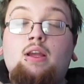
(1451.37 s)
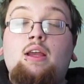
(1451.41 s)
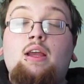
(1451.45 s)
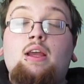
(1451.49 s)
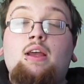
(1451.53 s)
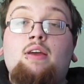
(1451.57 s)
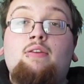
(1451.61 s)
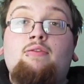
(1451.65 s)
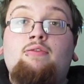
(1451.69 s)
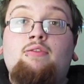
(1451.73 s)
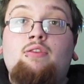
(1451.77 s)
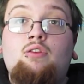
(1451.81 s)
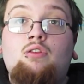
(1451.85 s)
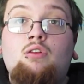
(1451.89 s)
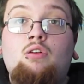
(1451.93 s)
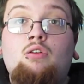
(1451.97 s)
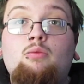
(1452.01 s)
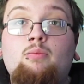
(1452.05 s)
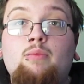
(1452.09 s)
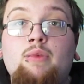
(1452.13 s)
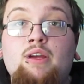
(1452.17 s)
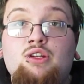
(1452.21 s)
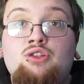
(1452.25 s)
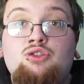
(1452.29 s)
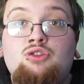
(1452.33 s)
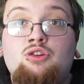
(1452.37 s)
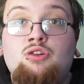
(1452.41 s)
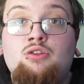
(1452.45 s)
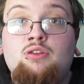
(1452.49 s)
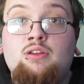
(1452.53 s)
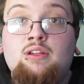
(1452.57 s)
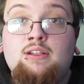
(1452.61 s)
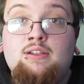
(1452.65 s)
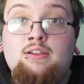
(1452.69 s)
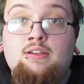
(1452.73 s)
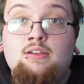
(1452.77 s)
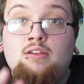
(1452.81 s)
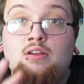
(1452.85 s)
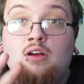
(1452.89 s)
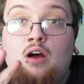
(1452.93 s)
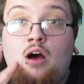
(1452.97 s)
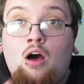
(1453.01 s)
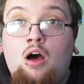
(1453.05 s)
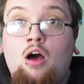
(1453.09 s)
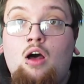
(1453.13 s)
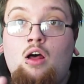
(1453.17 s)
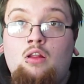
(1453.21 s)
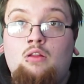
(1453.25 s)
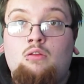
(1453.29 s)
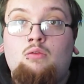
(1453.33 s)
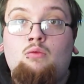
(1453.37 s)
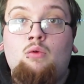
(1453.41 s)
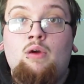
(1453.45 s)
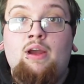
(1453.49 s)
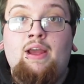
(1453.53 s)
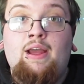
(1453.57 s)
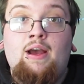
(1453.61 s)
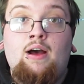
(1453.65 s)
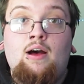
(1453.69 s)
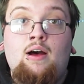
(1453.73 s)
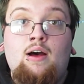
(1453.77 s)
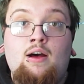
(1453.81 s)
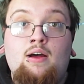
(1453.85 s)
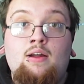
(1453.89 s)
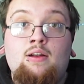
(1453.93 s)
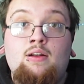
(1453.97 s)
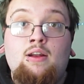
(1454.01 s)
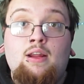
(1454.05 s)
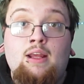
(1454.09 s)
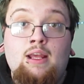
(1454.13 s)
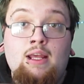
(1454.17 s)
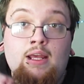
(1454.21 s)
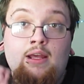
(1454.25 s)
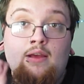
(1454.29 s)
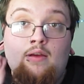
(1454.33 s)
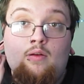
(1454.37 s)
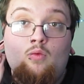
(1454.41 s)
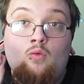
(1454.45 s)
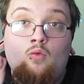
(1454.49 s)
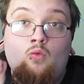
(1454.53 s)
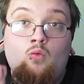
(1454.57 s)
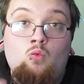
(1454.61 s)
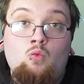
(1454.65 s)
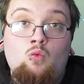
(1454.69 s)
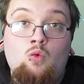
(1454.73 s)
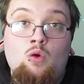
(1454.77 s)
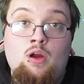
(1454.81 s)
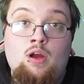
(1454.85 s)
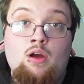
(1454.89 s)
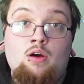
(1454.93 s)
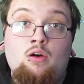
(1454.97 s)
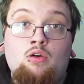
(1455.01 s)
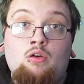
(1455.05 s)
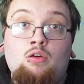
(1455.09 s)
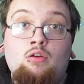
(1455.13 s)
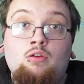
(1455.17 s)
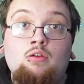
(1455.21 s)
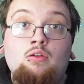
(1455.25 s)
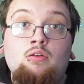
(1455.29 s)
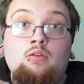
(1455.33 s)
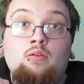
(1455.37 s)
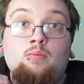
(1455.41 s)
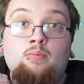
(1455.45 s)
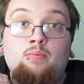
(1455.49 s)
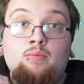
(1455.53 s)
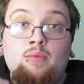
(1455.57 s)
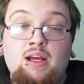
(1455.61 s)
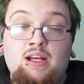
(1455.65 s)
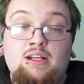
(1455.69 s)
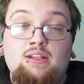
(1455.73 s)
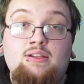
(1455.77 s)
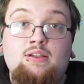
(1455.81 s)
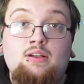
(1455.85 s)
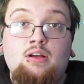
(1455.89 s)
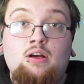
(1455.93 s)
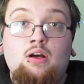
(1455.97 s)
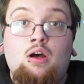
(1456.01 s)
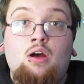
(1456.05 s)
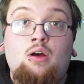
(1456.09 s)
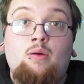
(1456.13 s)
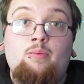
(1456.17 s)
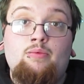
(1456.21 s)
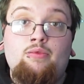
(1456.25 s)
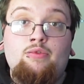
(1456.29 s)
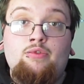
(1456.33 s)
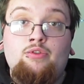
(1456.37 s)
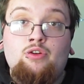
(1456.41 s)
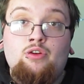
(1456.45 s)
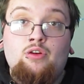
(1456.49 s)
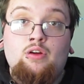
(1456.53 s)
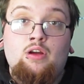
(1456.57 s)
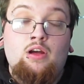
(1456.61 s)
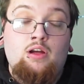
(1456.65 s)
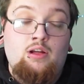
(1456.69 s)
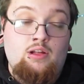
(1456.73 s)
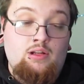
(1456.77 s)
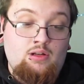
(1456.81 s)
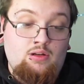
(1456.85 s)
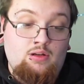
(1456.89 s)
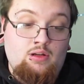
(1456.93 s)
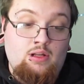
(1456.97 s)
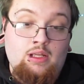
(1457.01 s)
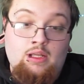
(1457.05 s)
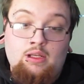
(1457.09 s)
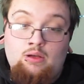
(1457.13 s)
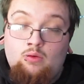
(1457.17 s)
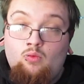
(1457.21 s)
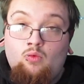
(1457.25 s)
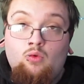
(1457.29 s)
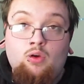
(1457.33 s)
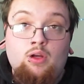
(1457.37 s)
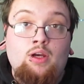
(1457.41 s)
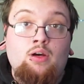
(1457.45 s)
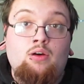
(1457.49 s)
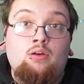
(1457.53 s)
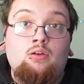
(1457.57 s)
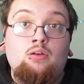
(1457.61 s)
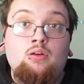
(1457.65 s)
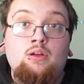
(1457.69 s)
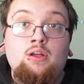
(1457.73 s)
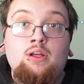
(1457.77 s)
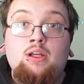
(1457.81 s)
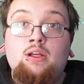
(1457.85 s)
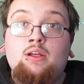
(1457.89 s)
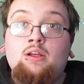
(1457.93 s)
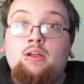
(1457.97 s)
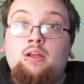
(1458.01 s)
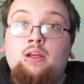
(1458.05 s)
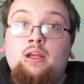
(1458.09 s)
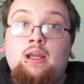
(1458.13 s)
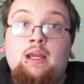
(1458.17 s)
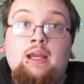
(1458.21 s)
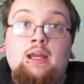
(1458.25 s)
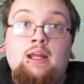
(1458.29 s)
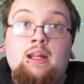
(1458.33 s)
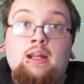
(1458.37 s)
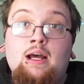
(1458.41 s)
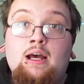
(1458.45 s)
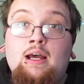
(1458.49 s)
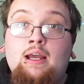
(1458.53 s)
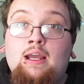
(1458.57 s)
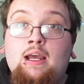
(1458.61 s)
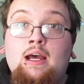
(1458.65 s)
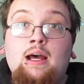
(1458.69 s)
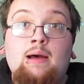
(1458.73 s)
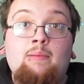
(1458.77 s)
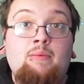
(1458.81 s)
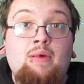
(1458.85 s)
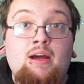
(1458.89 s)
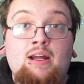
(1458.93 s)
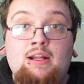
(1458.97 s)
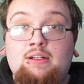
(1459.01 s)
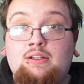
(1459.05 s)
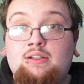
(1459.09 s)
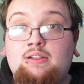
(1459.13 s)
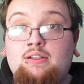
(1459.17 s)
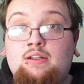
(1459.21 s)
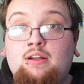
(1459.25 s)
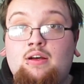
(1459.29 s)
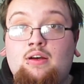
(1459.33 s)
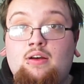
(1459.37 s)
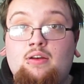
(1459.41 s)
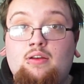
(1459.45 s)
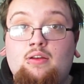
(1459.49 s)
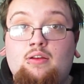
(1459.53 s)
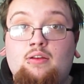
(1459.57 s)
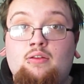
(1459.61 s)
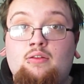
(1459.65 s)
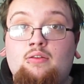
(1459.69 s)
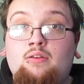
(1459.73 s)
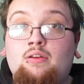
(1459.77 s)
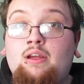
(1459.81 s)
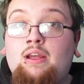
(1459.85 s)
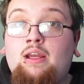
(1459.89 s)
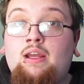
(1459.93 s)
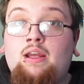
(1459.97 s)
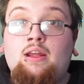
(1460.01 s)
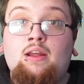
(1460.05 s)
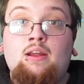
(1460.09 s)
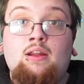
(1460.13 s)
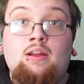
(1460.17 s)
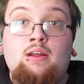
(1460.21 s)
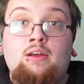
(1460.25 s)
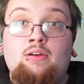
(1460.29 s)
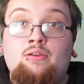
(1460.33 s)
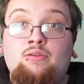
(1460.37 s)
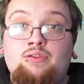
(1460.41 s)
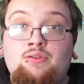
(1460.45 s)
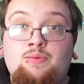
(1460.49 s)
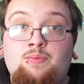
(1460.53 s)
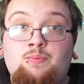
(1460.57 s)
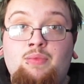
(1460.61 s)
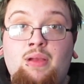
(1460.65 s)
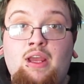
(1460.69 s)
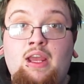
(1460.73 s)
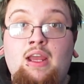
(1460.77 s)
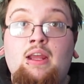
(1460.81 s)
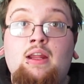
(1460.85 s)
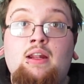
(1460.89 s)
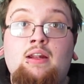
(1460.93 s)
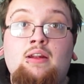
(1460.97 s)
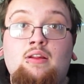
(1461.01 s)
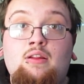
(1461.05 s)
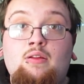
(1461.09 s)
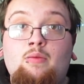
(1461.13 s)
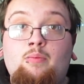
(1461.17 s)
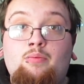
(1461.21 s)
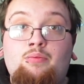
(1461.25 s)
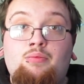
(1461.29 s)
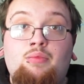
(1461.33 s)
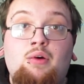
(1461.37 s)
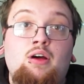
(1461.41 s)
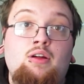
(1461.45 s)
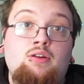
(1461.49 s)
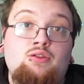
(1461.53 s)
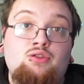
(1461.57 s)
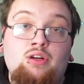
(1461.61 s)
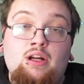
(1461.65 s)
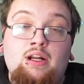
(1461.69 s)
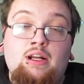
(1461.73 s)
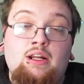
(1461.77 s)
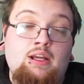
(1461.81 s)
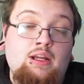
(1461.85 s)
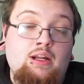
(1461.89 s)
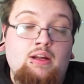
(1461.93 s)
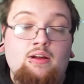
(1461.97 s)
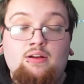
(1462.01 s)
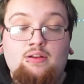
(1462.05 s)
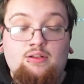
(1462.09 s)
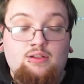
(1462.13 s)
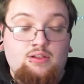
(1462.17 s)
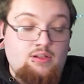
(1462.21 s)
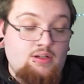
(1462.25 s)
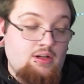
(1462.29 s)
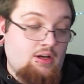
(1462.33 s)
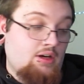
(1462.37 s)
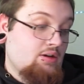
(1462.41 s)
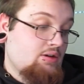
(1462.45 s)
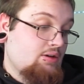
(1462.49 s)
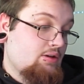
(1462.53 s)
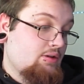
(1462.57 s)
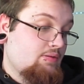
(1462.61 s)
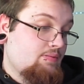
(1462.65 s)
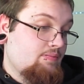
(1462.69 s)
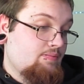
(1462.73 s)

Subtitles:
If you don't make sure this is all the way on, it will mess up your gun. It will. And I got mine stuck. And it was a pain in the butt trying to get it unstuck.